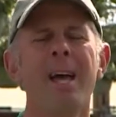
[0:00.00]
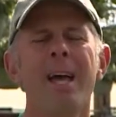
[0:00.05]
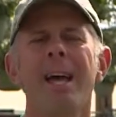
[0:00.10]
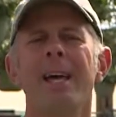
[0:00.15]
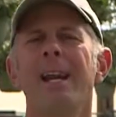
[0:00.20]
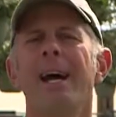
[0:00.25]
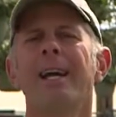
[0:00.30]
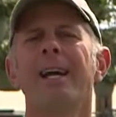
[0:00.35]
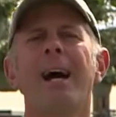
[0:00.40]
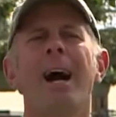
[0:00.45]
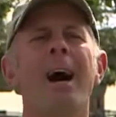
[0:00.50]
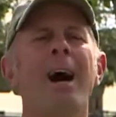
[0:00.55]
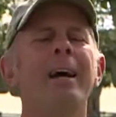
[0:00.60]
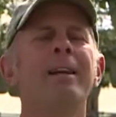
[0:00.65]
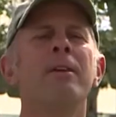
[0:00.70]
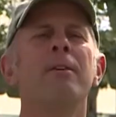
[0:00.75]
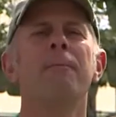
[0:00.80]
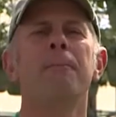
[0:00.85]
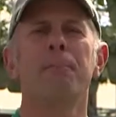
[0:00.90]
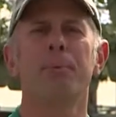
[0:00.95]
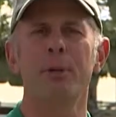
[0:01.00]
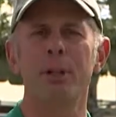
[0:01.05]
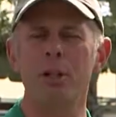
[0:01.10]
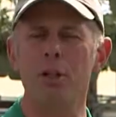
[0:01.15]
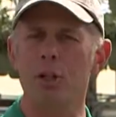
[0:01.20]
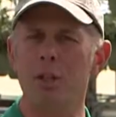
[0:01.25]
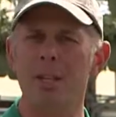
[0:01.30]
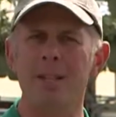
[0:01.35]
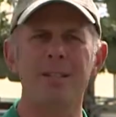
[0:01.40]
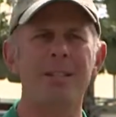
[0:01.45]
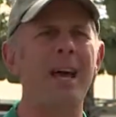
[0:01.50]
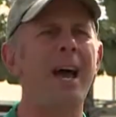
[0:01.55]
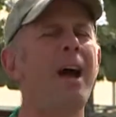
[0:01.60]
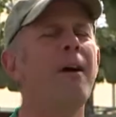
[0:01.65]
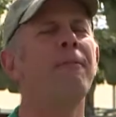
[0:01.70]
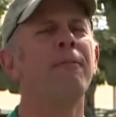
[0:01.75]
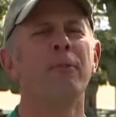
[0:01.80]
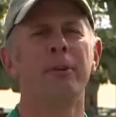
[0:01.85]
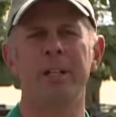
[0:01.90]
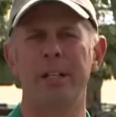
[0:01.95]
And I kind of preach this
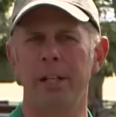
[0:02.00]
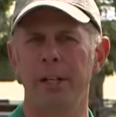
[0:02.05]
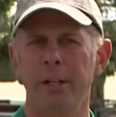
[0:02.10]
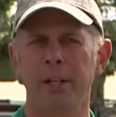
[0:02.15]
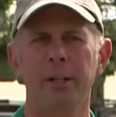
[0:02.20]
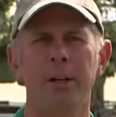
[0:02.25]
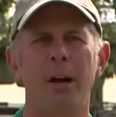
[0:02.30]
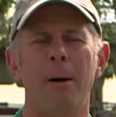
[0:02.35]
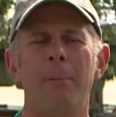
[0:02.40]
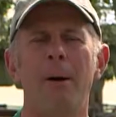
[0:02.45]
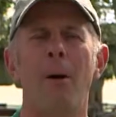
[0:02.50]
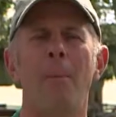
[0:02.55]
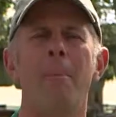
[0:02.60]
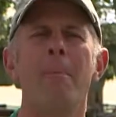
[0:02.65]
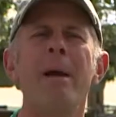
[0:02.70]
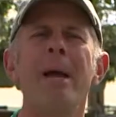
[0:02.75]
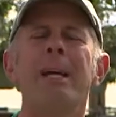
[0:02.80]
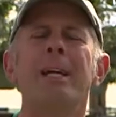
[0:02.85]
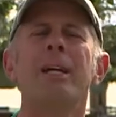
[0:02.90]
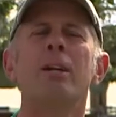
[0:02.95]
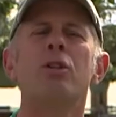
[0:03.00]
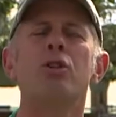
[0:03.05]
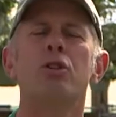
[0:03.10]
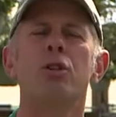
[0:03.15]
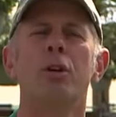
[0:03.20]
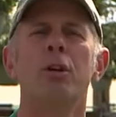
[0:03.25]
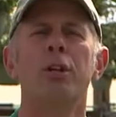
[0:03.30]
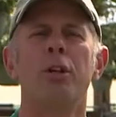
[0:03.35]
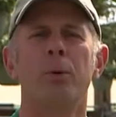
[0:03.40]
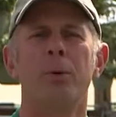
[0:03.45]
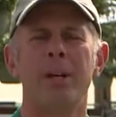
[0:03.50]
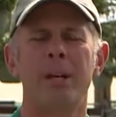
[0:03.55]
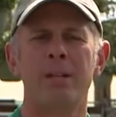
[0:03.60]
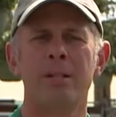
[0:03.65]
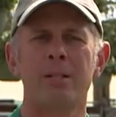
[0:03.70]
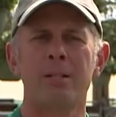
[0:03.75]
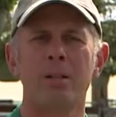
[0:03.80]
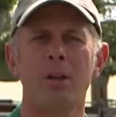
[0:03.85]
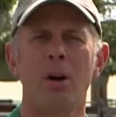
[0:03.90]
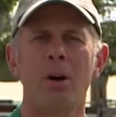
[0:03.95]
every year about making sure you
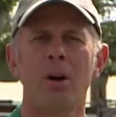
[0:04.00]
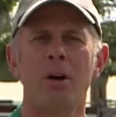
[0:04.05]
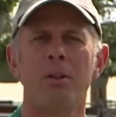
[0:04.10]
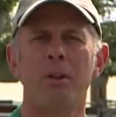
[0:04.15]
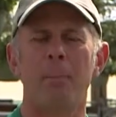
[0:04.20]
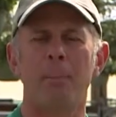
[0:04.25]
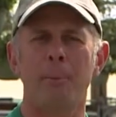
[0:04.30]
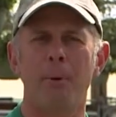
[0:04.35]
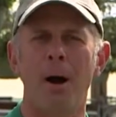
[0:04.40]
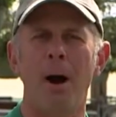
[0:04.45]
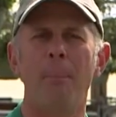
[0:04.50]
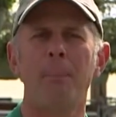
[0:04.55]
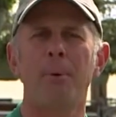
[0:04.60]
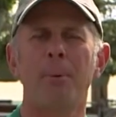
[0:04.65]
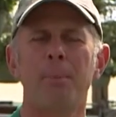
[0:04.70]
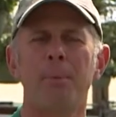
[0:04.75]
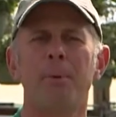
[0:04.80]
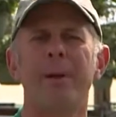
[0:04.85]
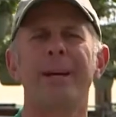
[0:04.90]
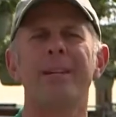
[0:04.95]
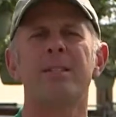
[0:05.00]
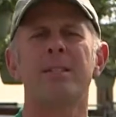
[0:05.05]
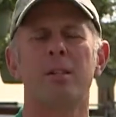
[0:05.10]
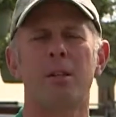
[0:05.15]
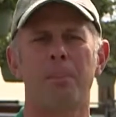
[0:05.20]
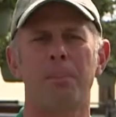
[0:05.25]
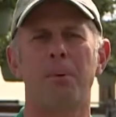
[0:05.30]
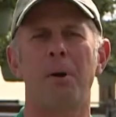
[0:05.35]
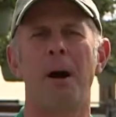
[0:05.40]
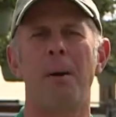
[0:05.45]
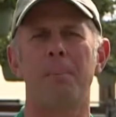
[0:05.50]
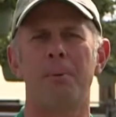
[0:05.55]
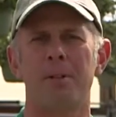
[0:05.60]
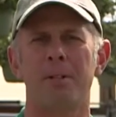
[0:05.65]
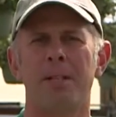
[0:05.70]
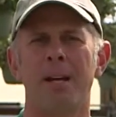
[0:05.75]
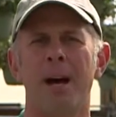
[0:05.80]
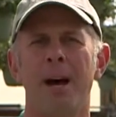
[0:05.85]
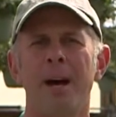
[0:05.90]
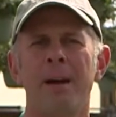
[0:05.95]
install the proper plants at the proper
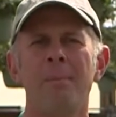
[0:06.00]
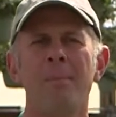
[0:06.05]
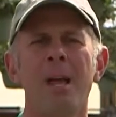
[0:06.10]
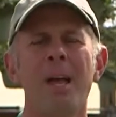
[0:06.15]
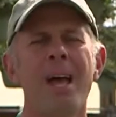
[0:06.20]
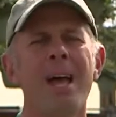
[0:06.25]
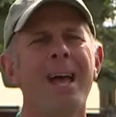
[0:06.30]
time.